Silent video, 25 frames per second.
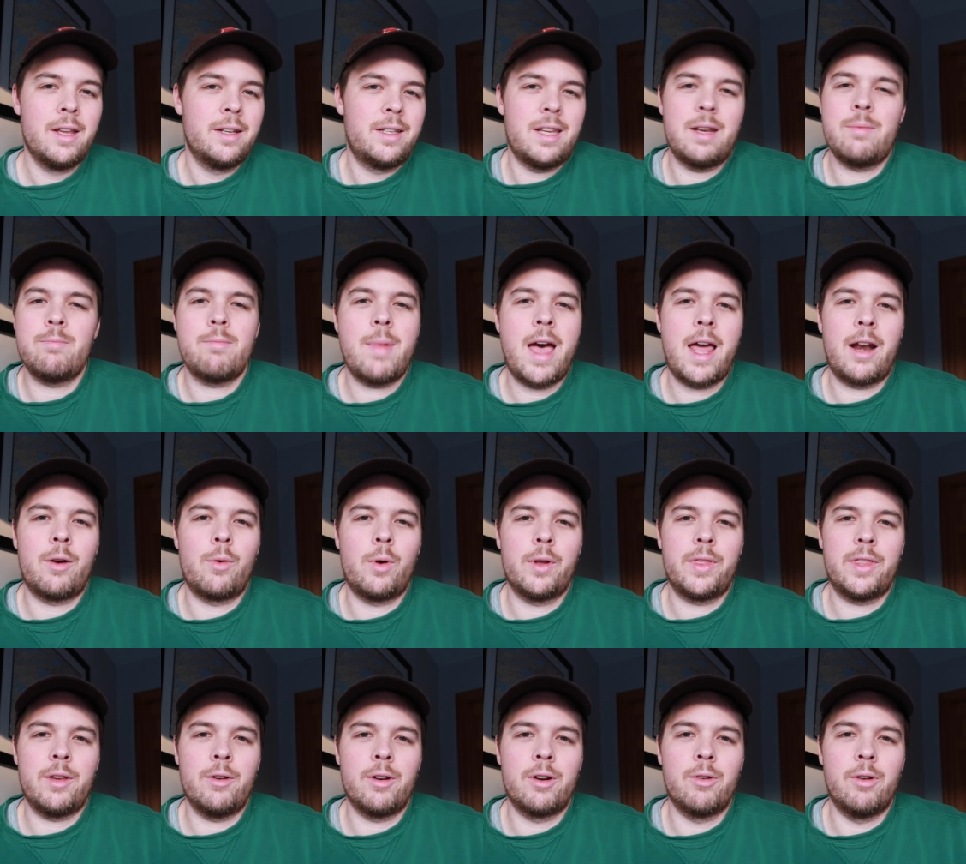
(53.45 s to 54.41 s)
Didn't matter
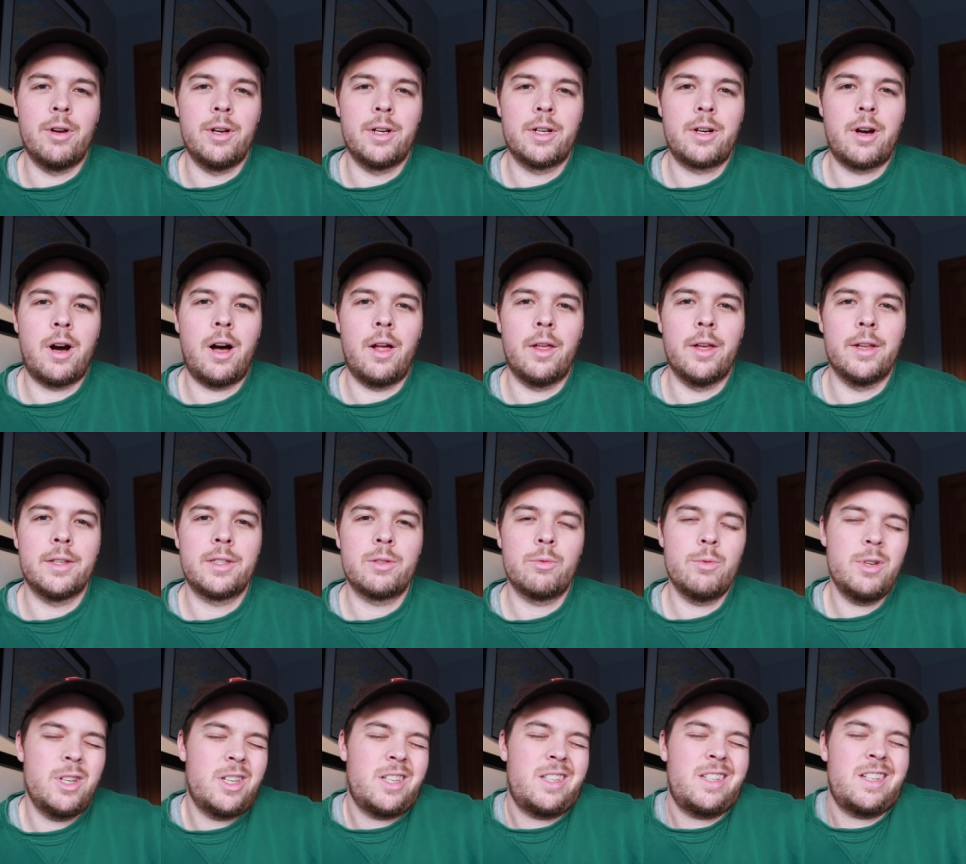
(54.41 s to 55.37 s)
what they were going to call it.
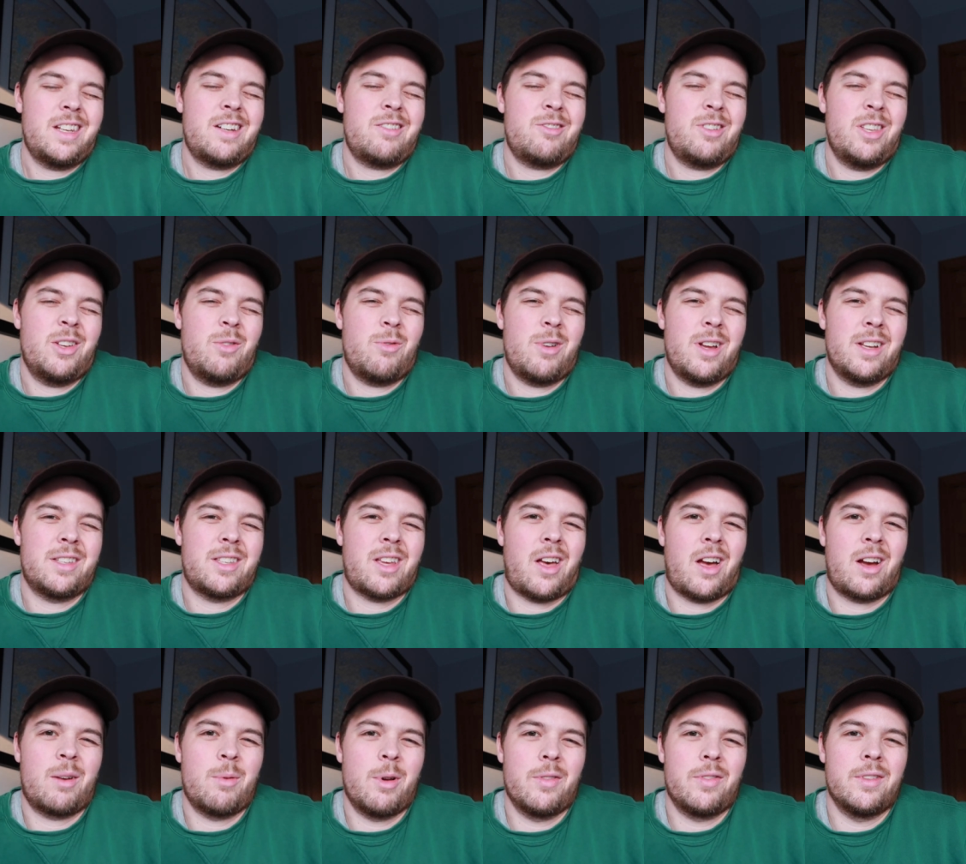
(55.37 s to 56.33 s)
So we just didn't really want to
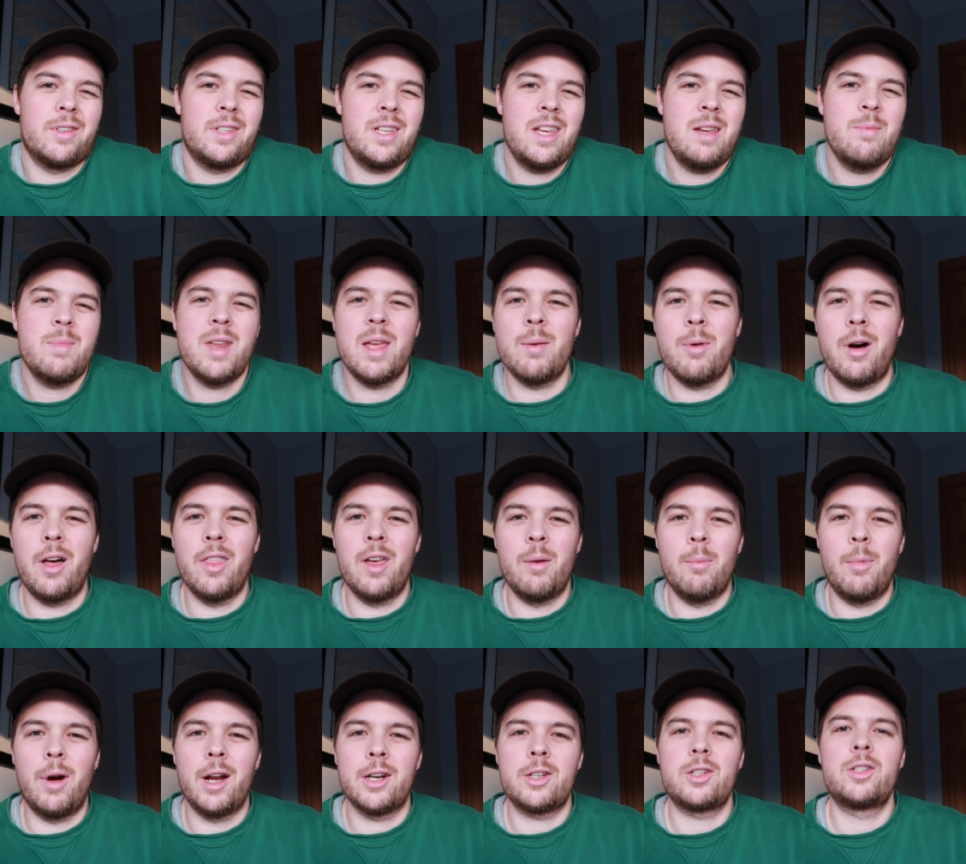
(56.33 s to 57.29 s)
talk about the team name all
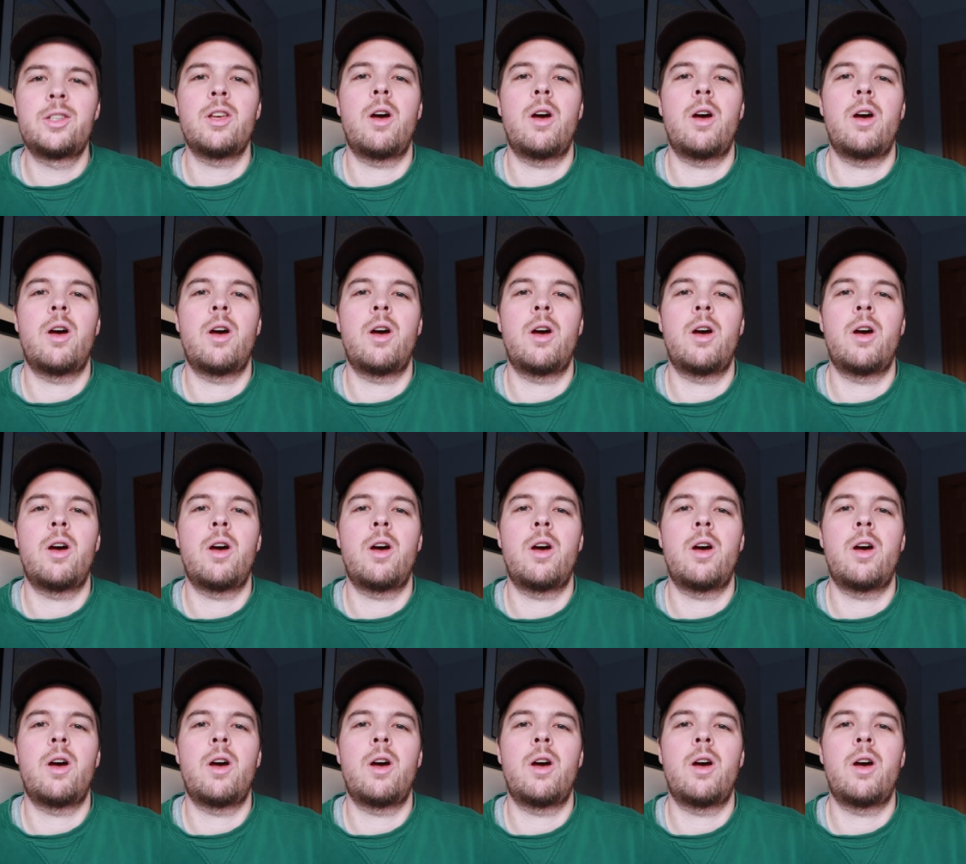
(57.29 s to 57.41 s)
that much.